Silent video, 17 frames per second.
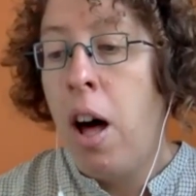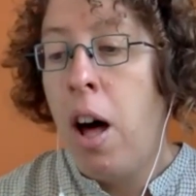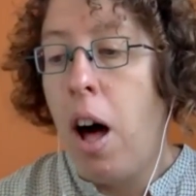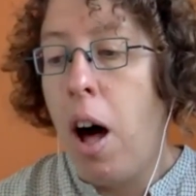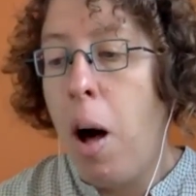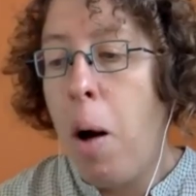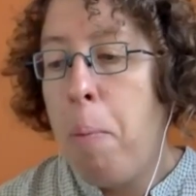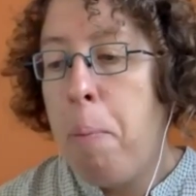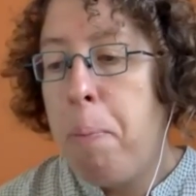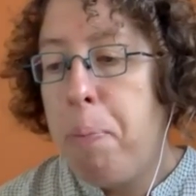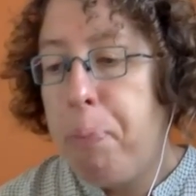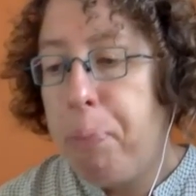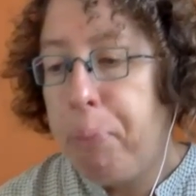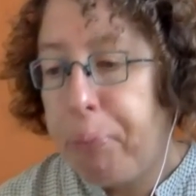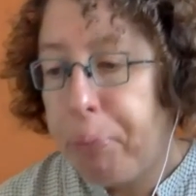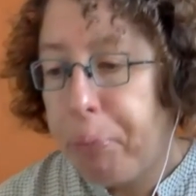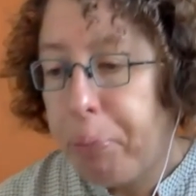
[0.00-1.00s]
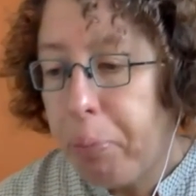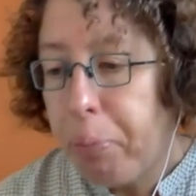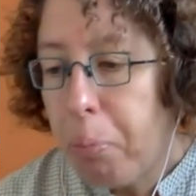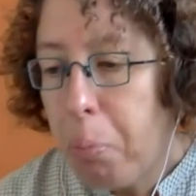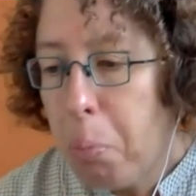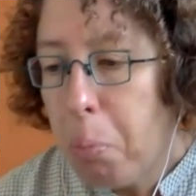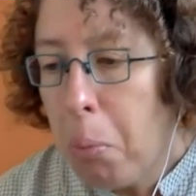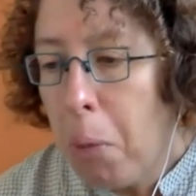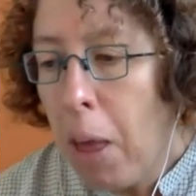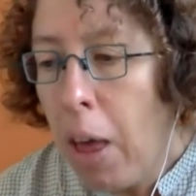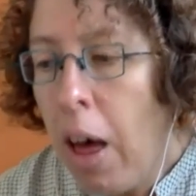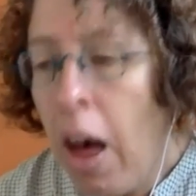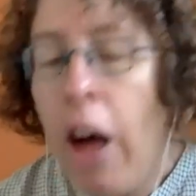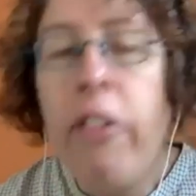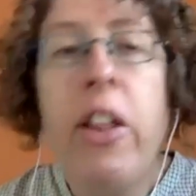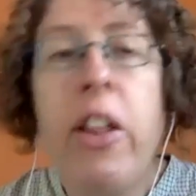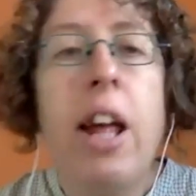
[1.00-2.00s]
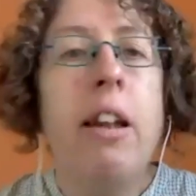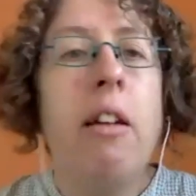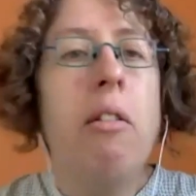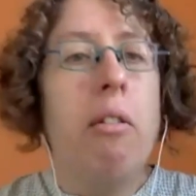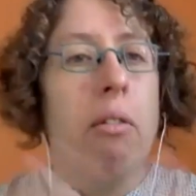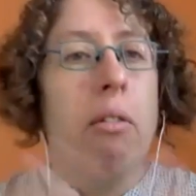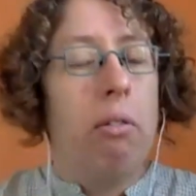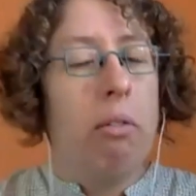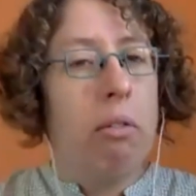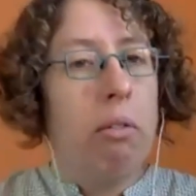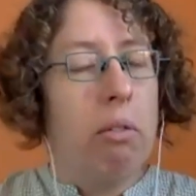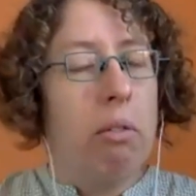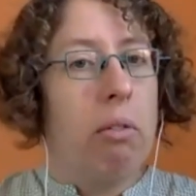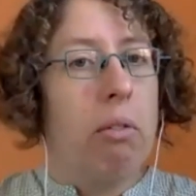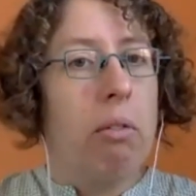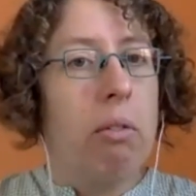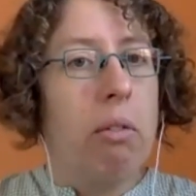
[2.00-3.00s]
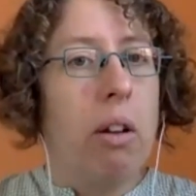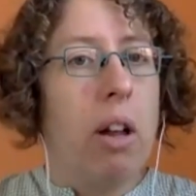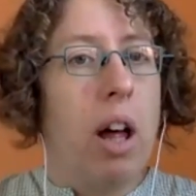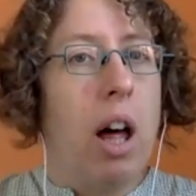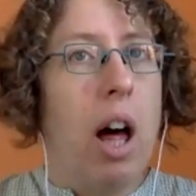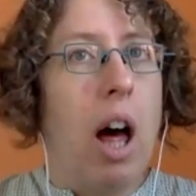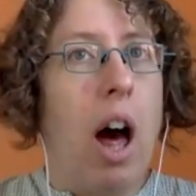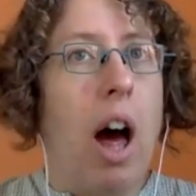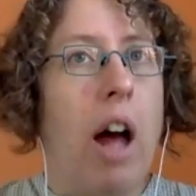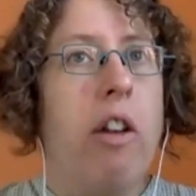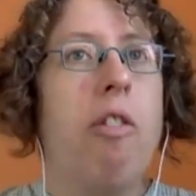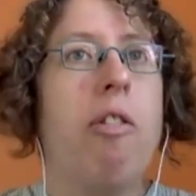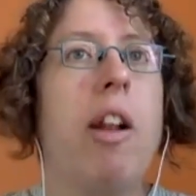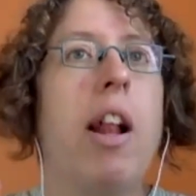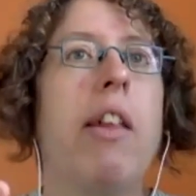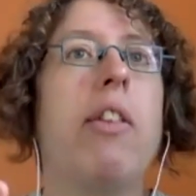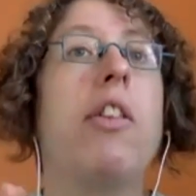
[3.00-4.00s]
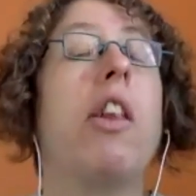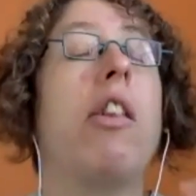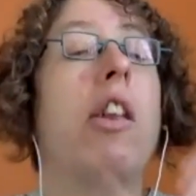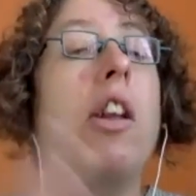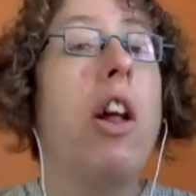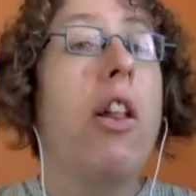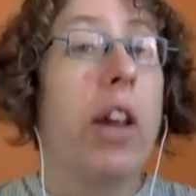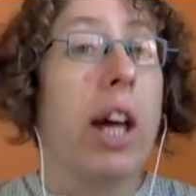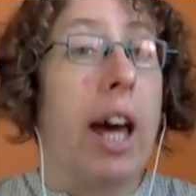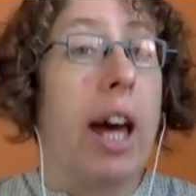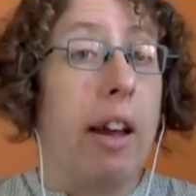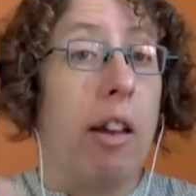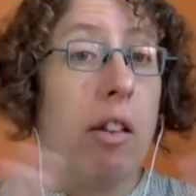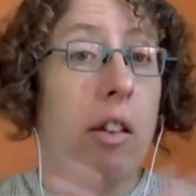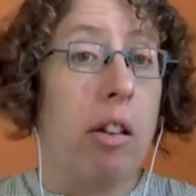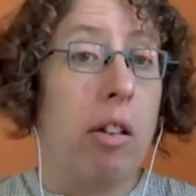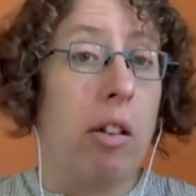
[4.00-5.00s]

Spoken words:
And then I know there's another case